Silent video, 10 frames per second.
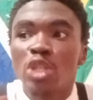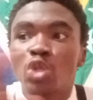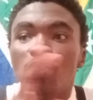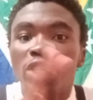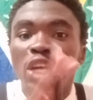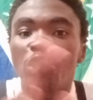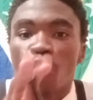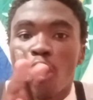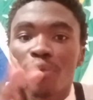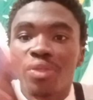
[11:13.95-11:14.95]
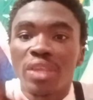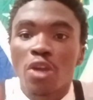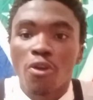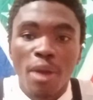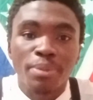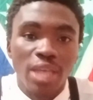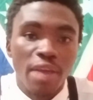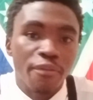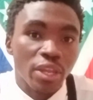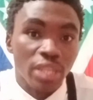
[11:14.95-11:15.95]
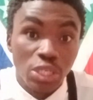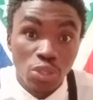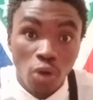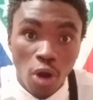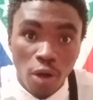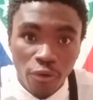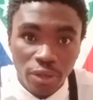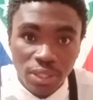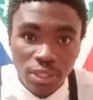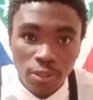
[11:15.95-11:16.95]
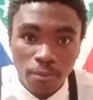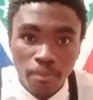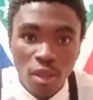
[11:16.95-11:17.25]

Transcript: to dethrone the corrupt African National Congress.